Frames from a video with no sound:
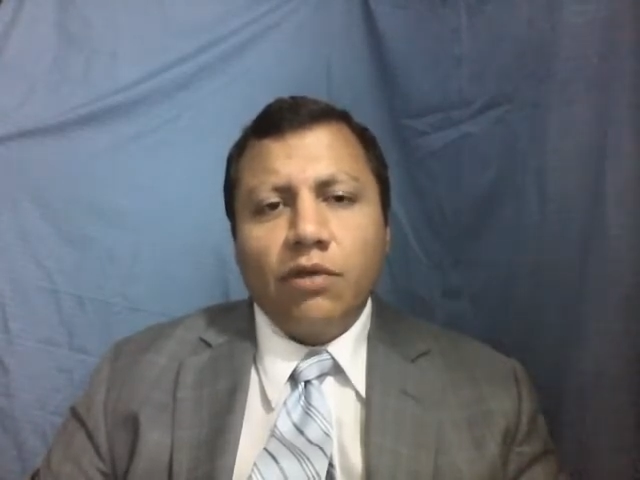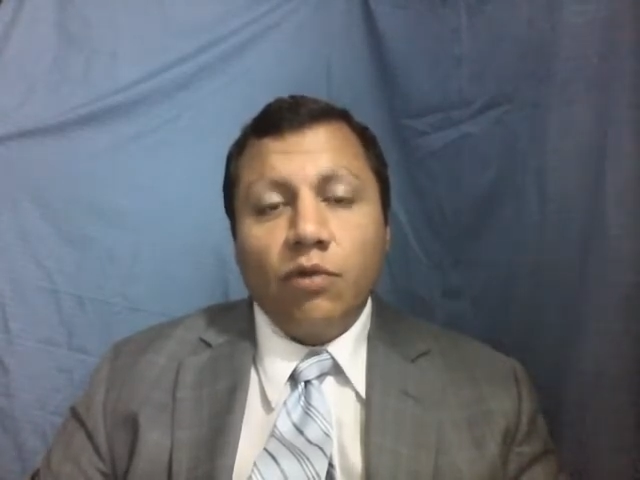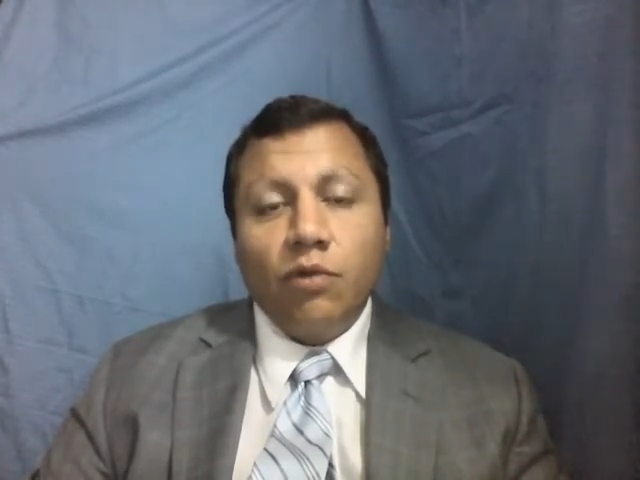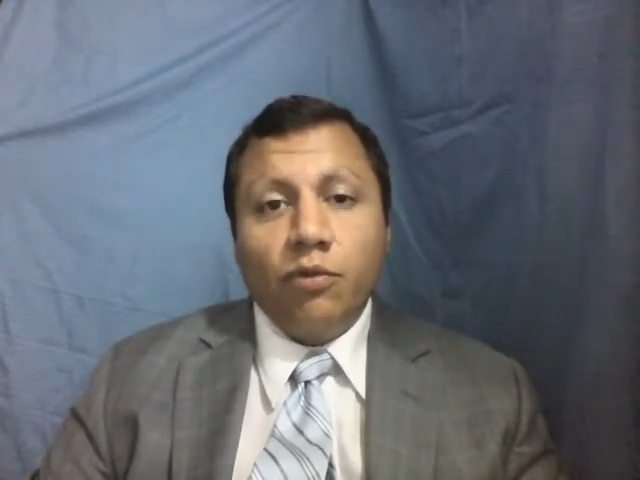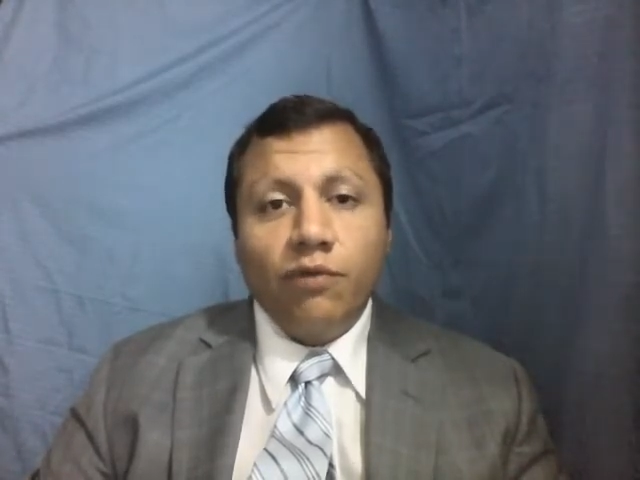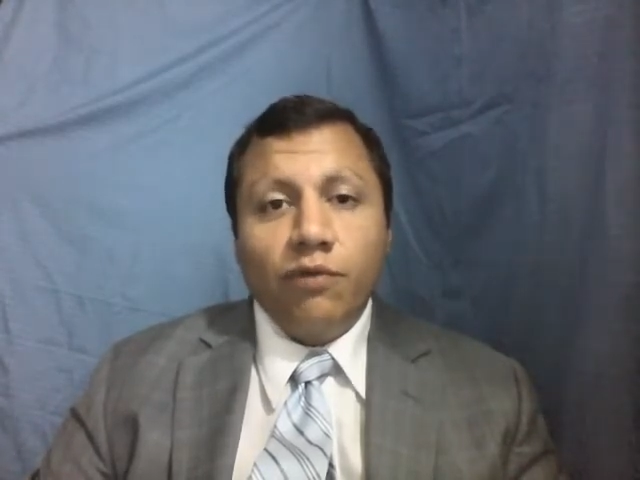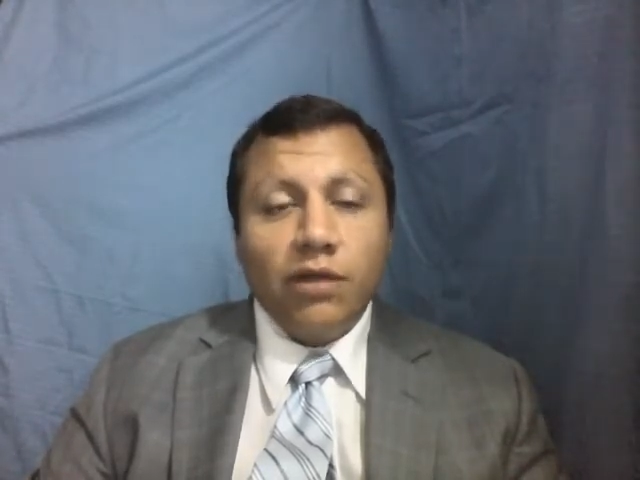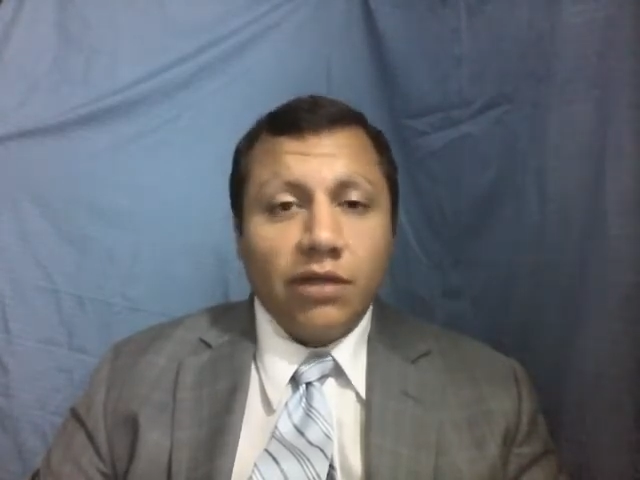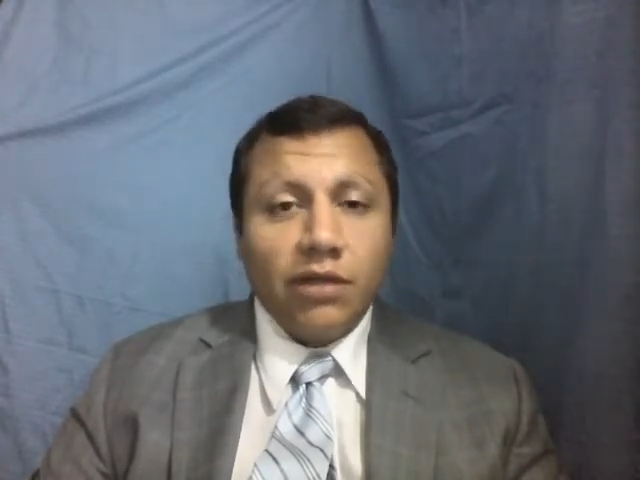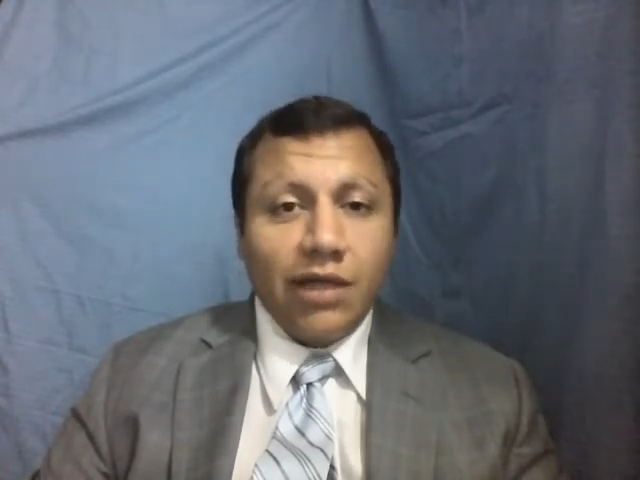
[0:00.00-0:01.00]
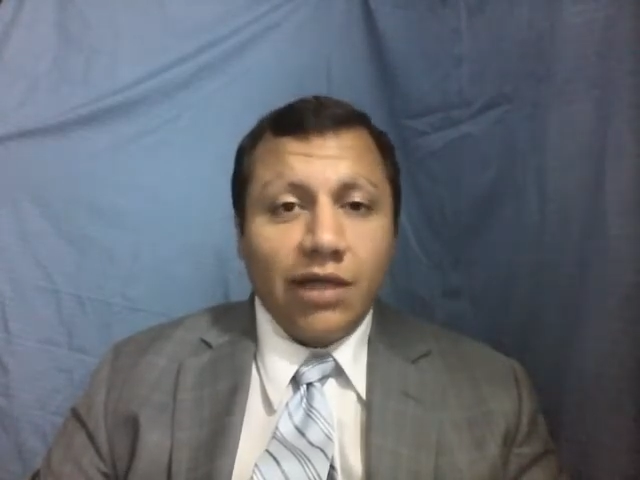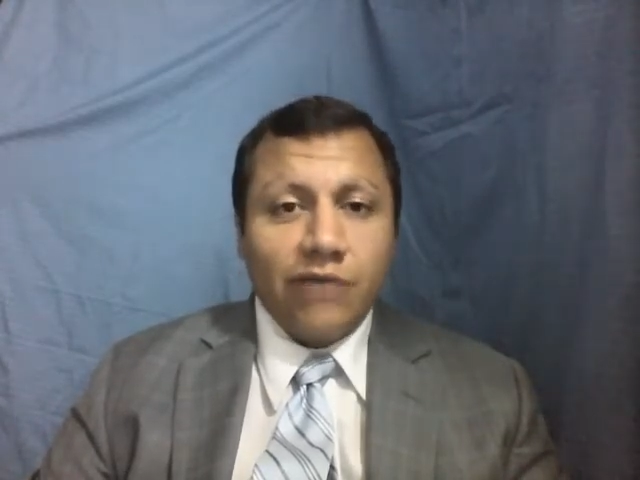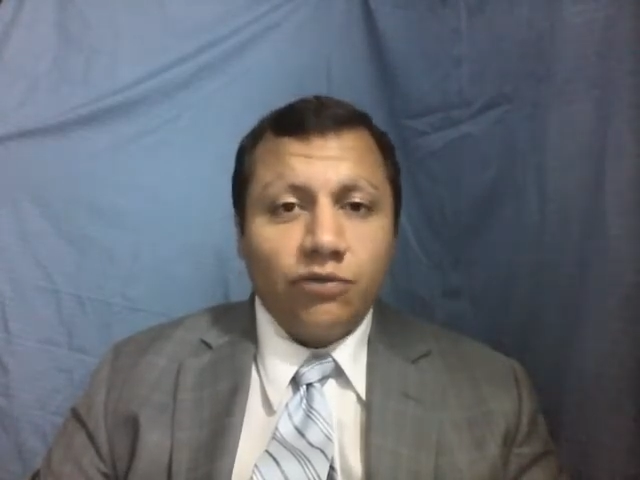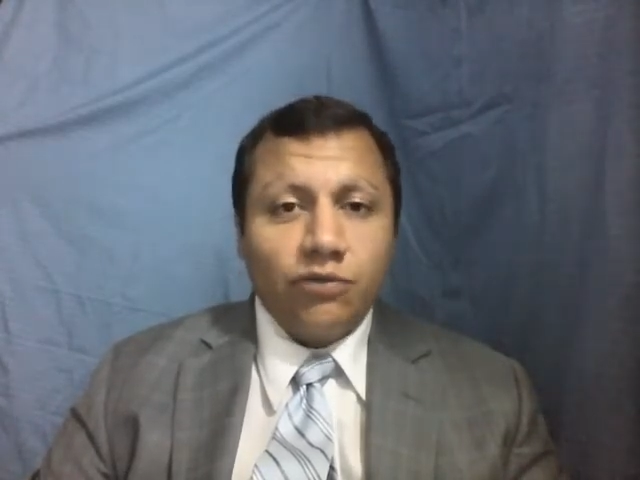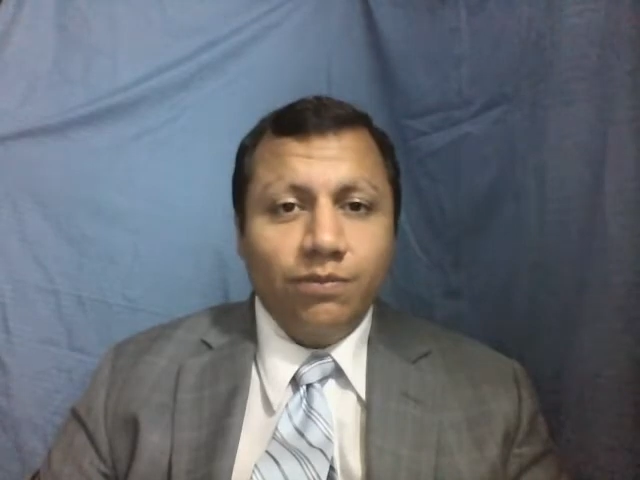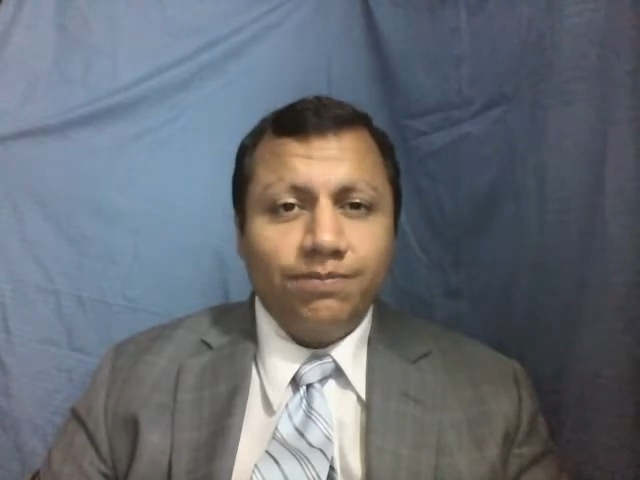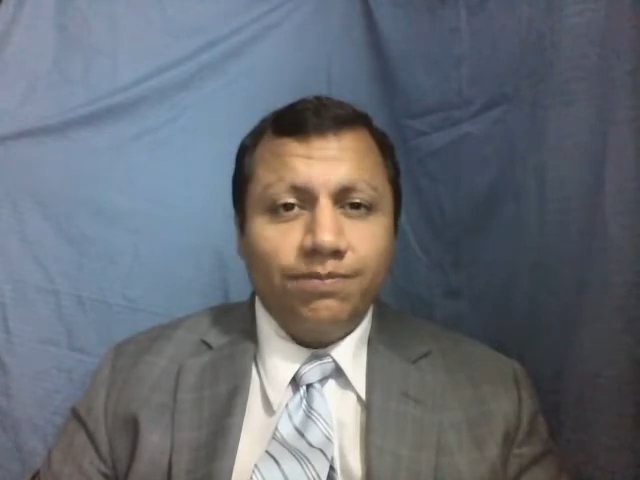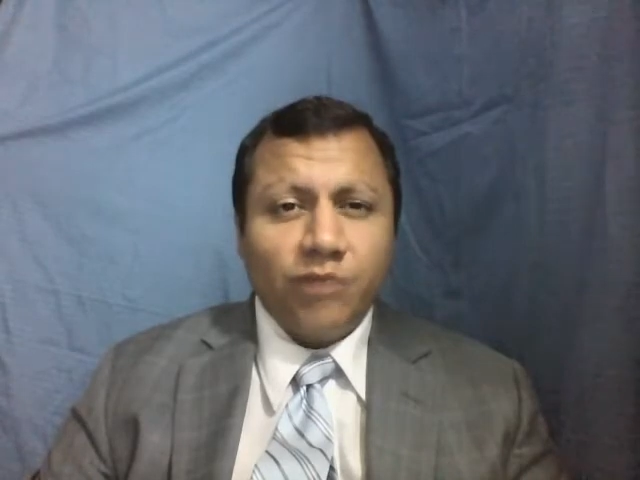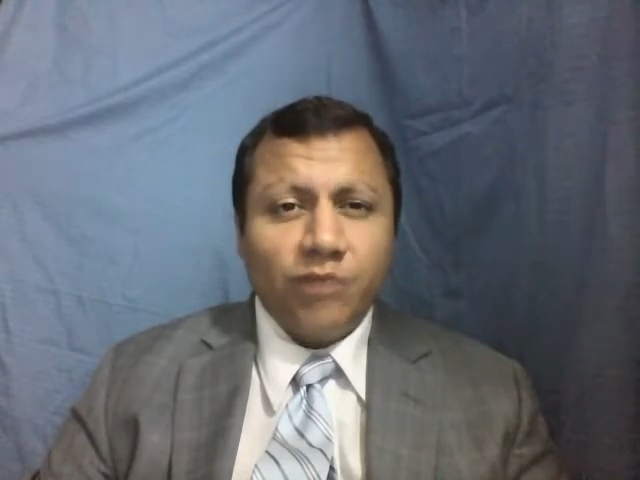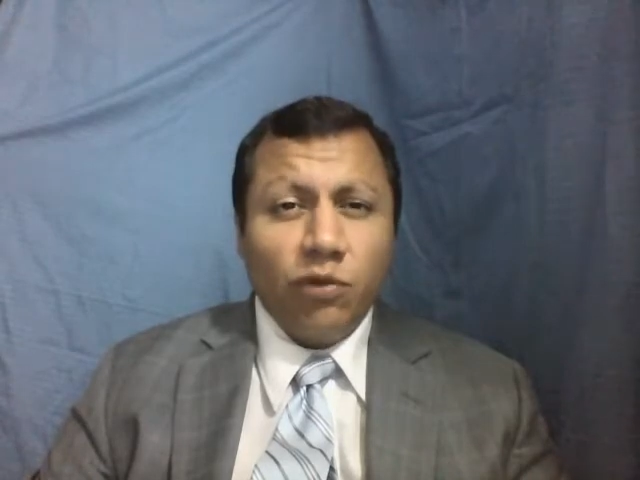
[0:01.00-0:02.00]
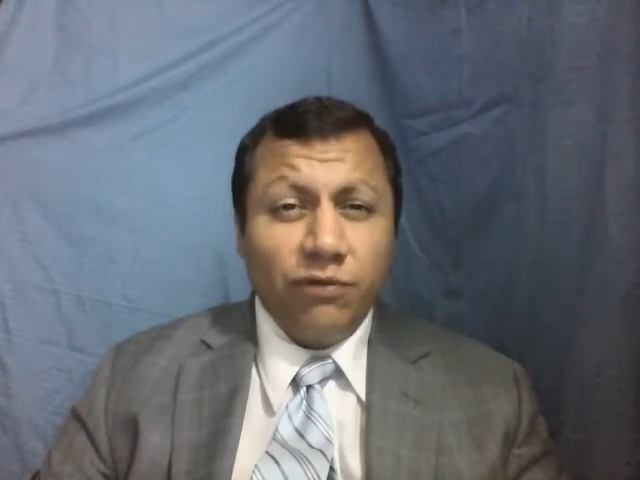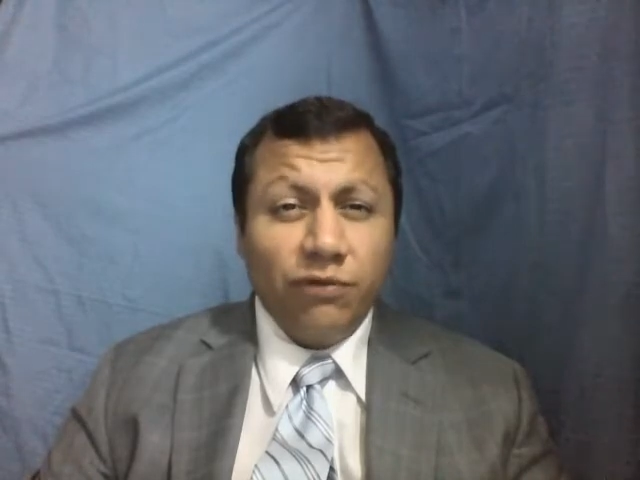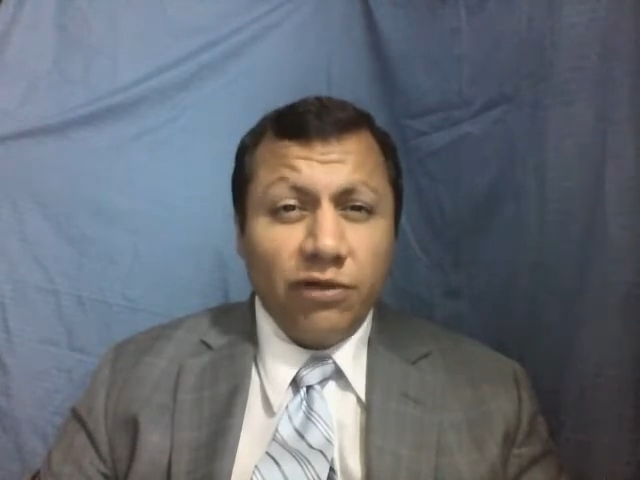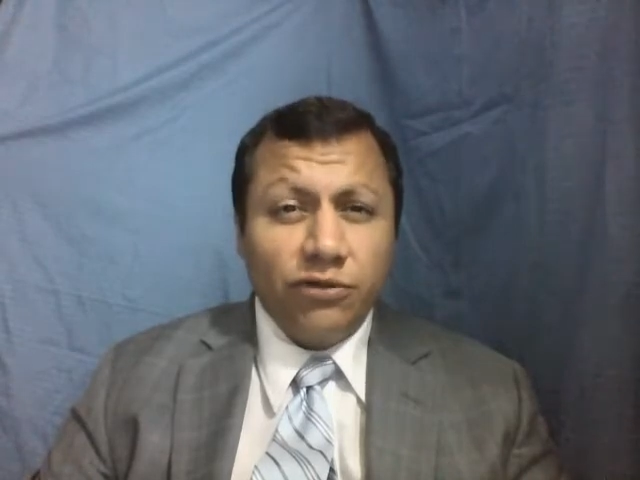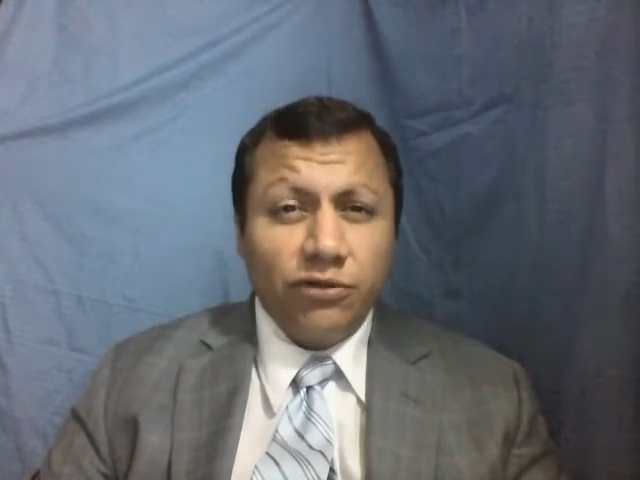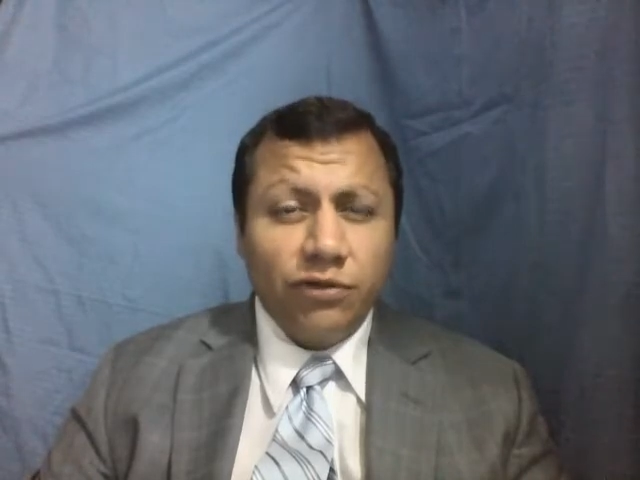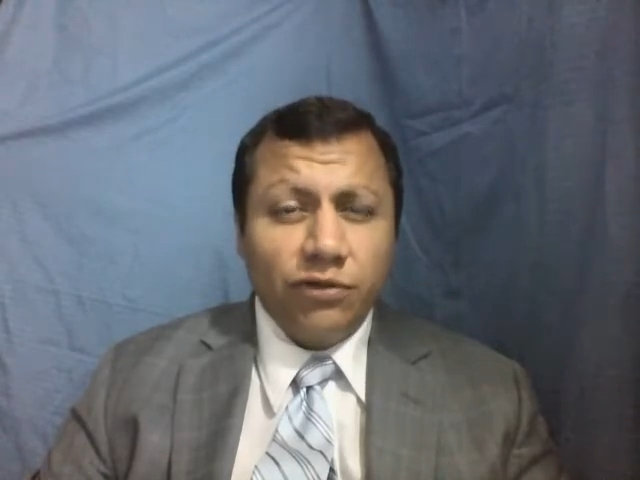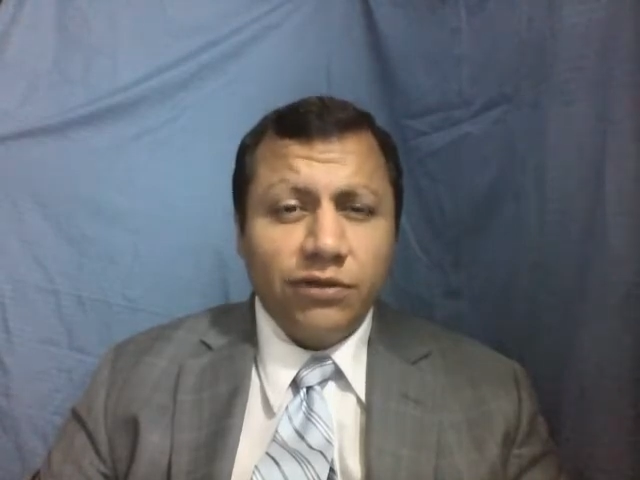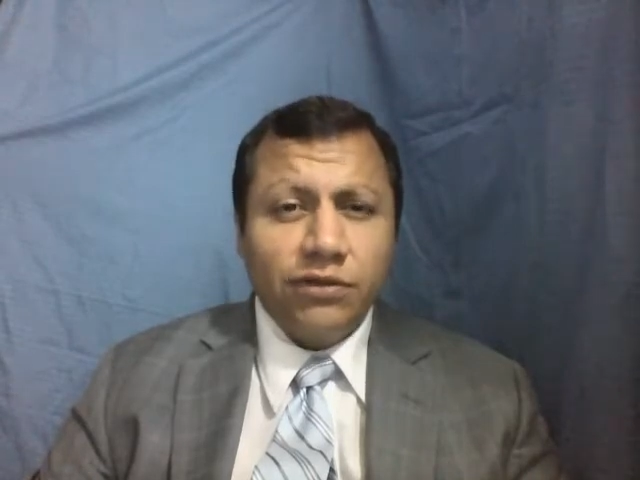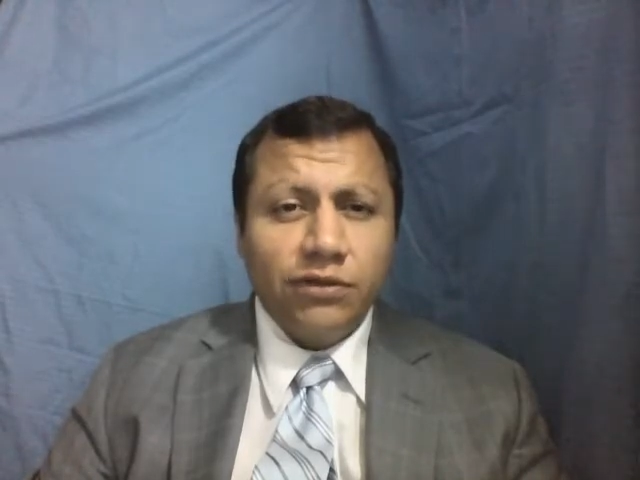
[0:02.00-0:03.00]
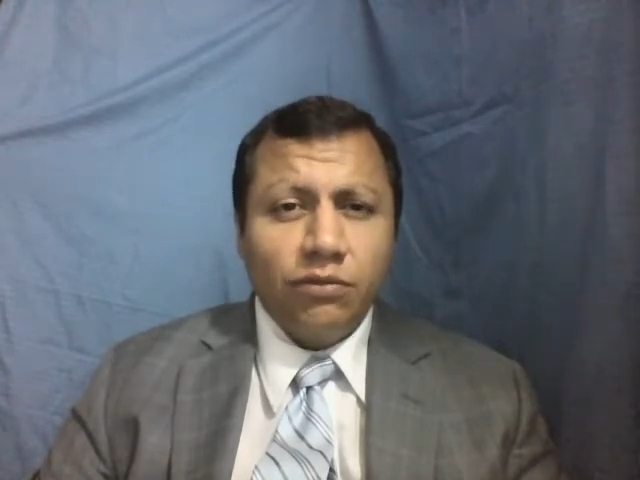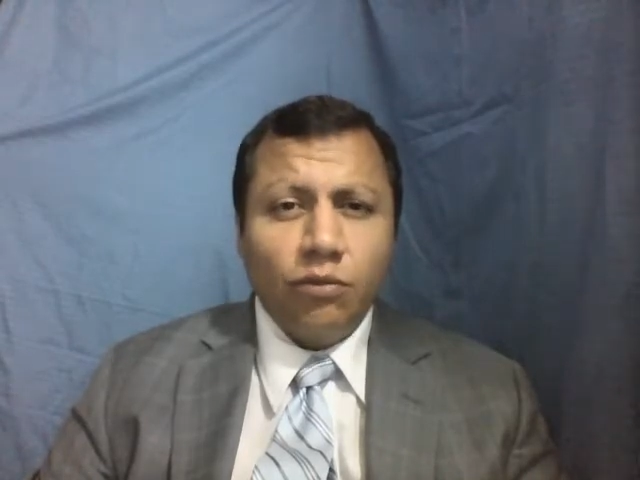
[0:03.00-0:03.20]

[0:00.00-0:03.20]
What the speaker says: were proven in the classroom with real students